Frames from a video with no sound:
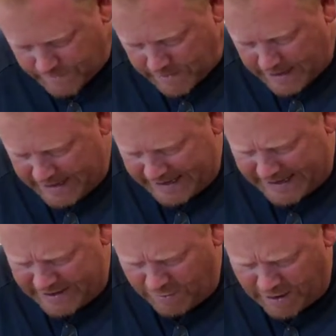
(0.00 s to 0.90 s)
And again,
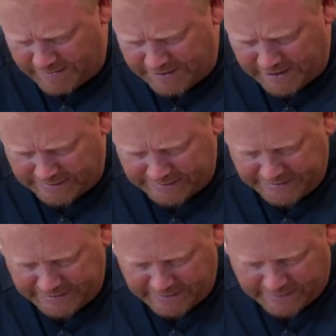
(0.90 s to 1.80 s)
you want to be a
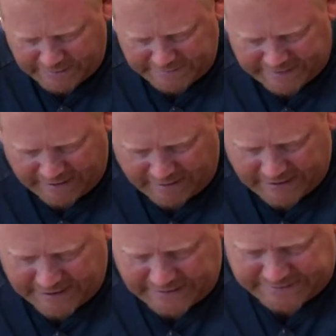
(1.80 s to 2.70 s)
little
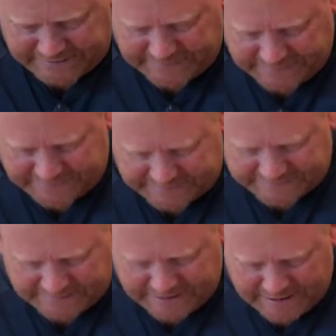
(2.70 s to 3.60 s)
delicate just because
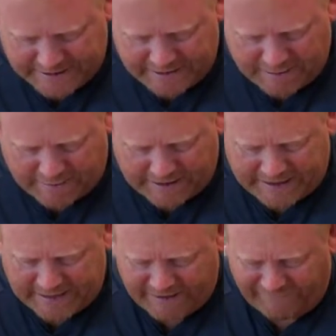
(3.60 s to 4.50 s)
you don't want
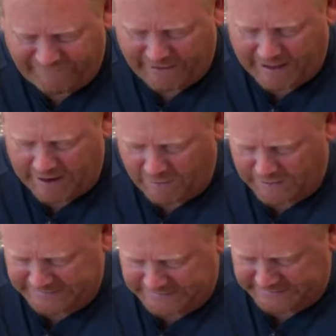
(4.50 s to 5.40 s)
anything to fall out.
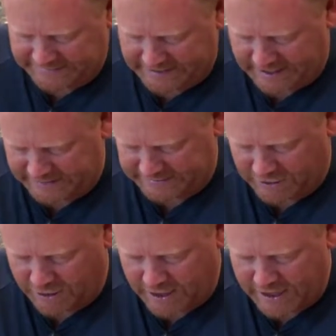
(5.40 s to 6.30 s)
Once this thing gets
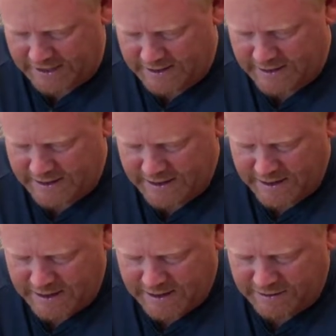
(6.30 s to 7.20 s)
cooking,
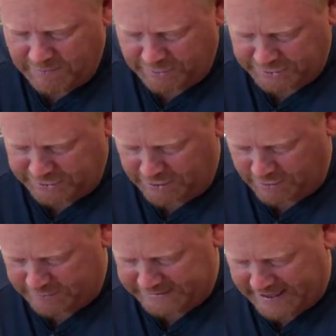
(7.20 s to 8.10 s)
the prosciutto
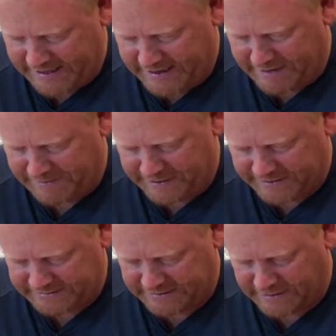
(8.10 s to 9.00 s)
will tighten up. It
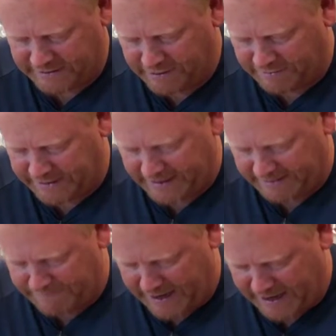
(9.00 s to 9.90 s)
gets a little bit
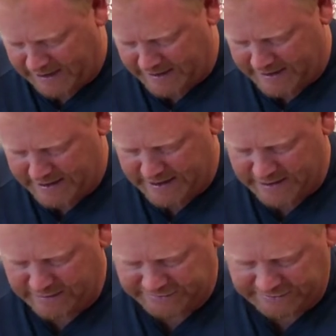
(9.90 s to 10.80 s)
like bacon.
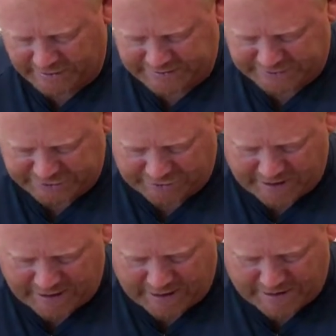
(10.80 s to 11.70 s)
It'll start to
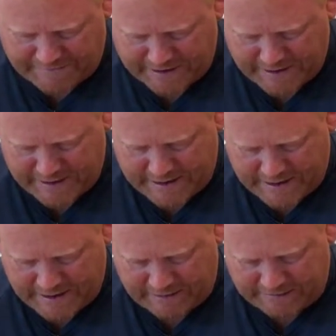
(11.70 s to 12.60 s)
shrink up
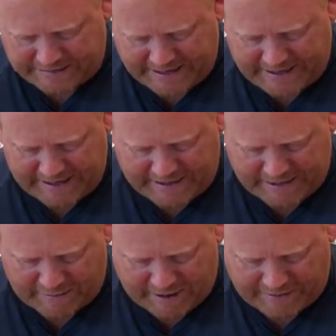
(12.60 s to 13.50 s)
and it'll tighten in
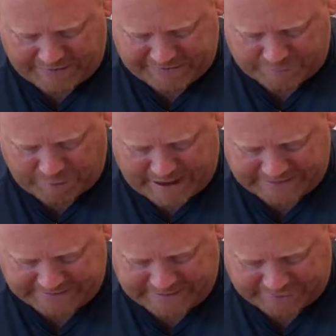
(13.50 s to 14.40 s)
around these
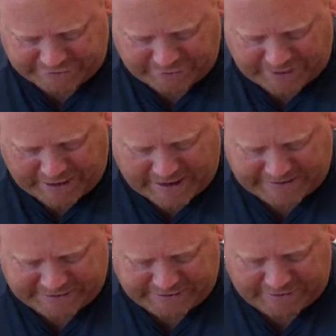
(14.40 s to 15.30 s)
breasts, and I'll show you
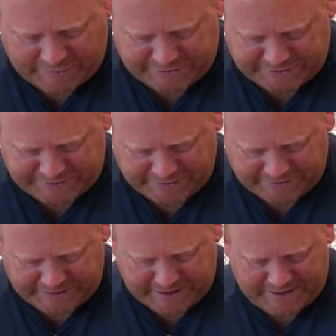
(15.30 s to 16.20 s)
actually when she's
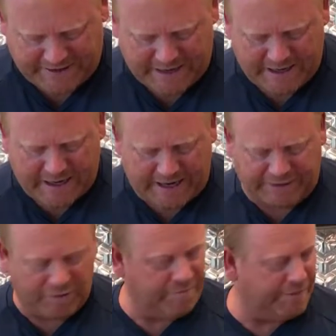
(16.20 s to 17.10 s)
all done. I
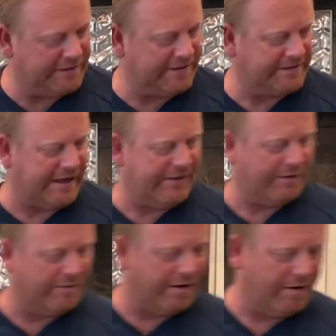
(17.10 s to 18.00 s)
do put this on the
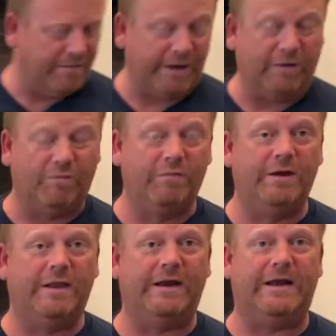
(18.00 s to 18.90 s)
grill, but you
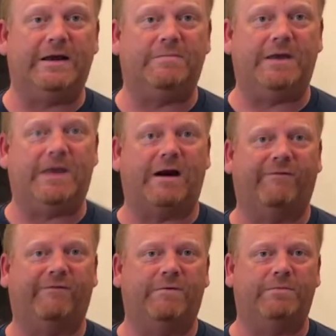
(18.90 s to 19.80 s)
really need to be
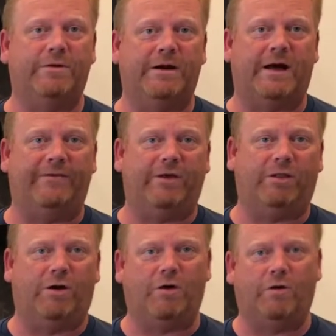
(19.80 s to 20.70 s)
careful and put it on the
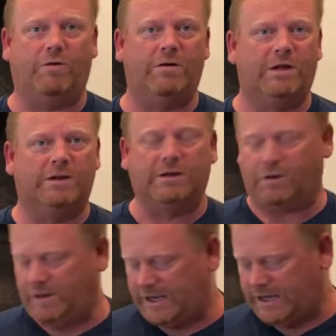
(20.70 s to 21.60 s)

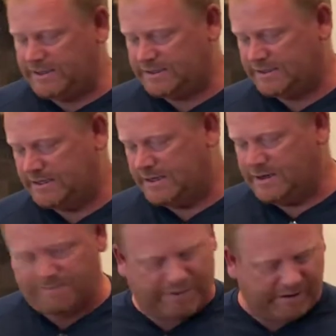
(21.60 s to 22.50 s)
low heat
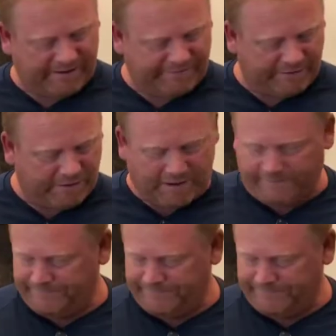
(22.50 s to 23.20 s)
part of the grill.